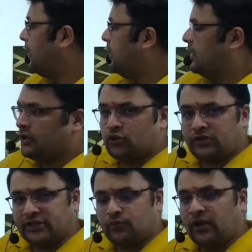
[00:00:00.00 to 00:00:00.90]
So
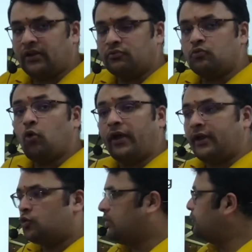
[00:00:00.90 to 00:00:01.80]
this will
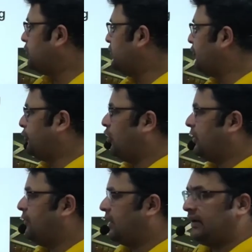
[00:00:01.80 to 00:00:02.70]
going to improve the fraud
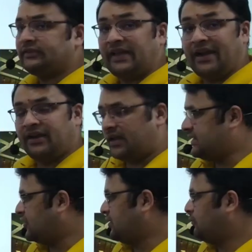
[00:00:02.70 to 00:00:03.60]
awareness and
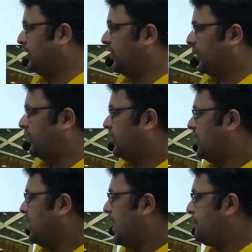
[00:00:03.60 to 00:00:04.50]
transaction monitoring.
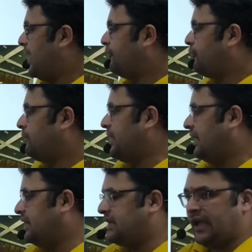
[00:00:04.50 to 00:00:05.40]
Apart from
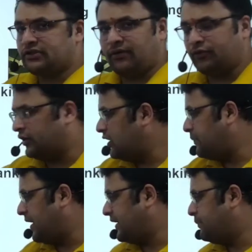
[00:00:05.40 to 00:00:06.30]
that, in case of
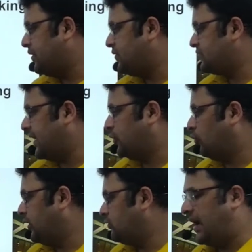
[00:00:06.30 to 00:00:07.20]
third-party breaches, I
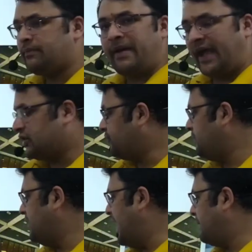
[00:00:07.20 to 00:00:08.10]
told you that banks will
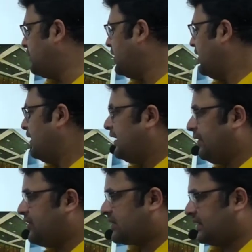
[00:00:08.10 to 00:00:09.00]
be liable
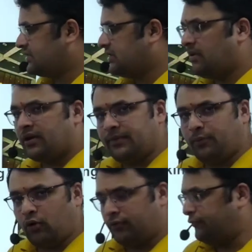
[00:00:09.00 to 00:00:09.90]
if the customer
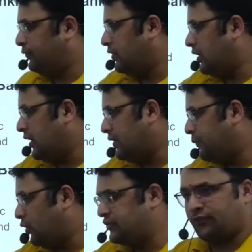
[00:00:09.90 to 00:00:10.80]

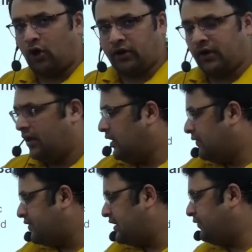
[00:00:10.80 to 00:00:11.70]
reports fraud
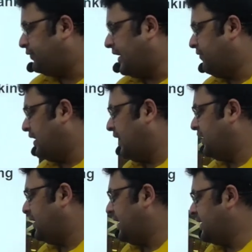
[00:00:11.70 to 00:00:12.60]
within 5
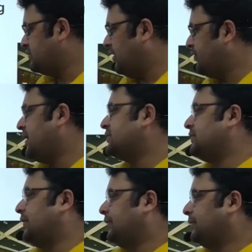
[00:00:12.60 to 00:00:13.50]
calendar days of the incident.